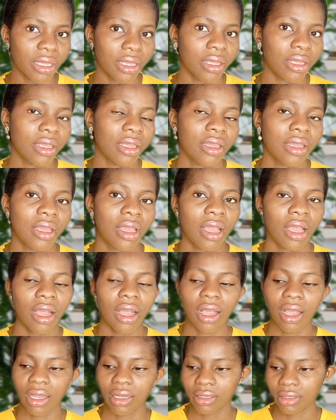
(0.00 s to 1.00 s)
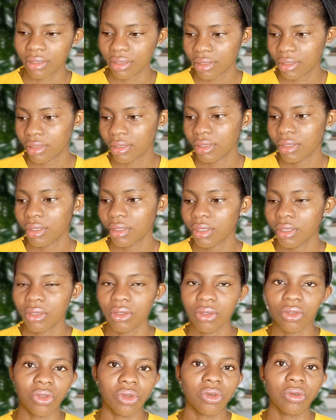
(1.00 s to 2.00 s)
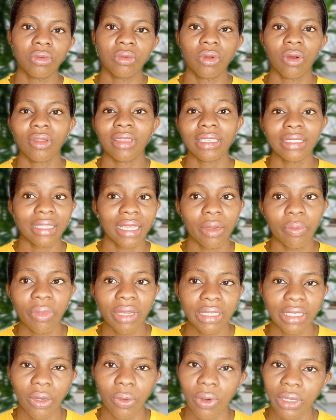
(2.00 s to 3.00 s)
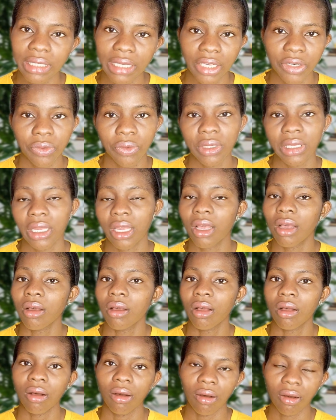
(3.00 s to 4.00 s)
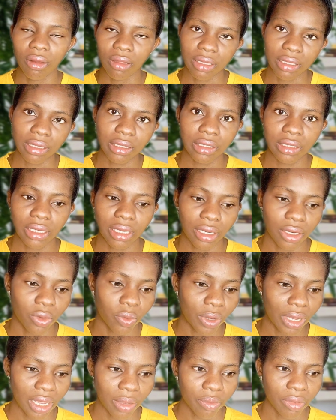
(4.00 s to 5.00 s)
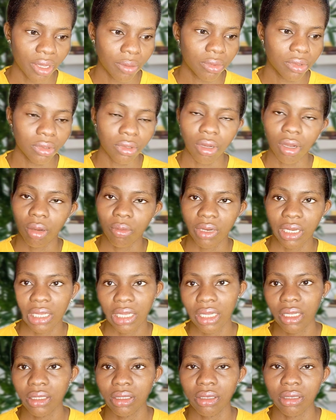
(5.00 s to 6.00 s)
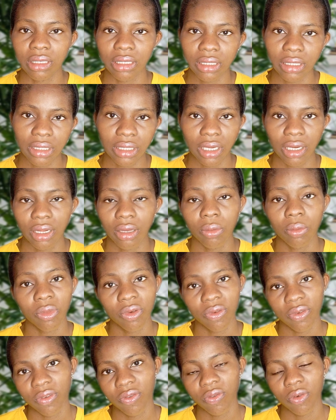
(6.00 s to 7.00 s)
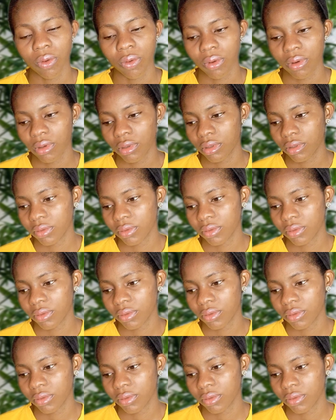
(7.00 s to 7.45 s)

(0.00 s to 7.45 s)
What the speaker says: me, and, you know, understand better what I do here on this channel. We can be able to communicate on this channel moving forward.